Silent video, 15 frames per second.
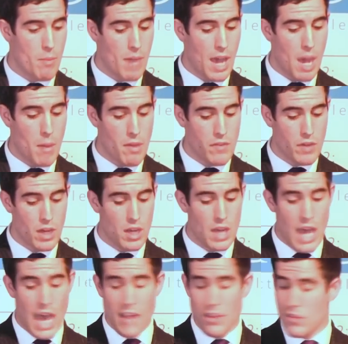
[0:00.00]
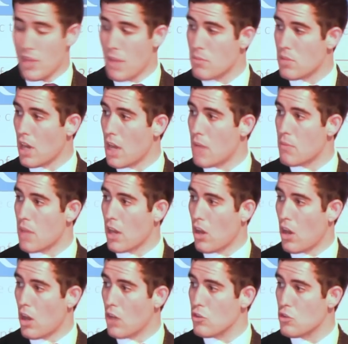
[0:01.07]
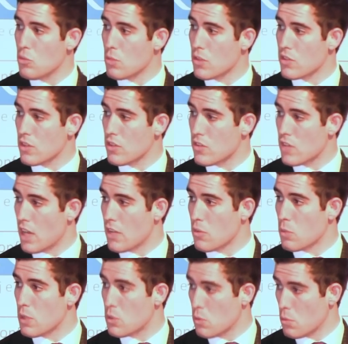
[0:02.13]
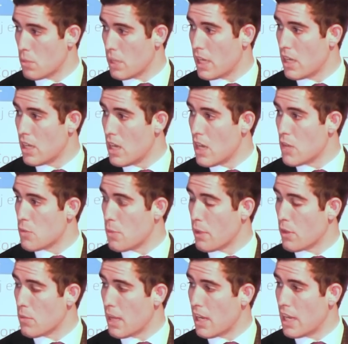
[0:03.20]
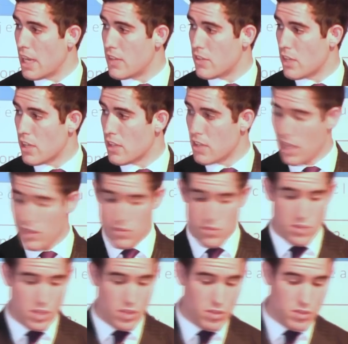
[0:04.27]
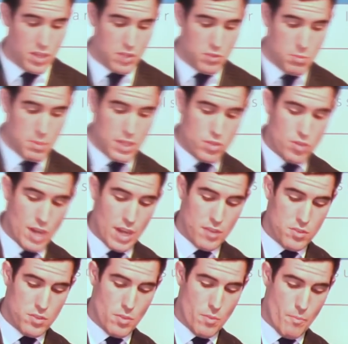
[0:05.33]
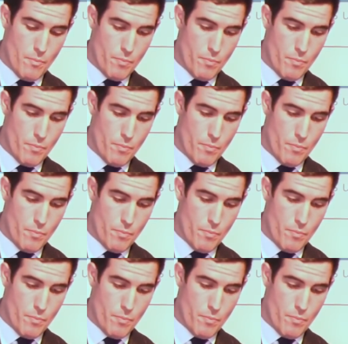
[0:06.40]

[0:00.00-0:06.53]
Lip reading: However, at the same time, there are numerous concerns, which will be spoken about later, that still need to be addressed.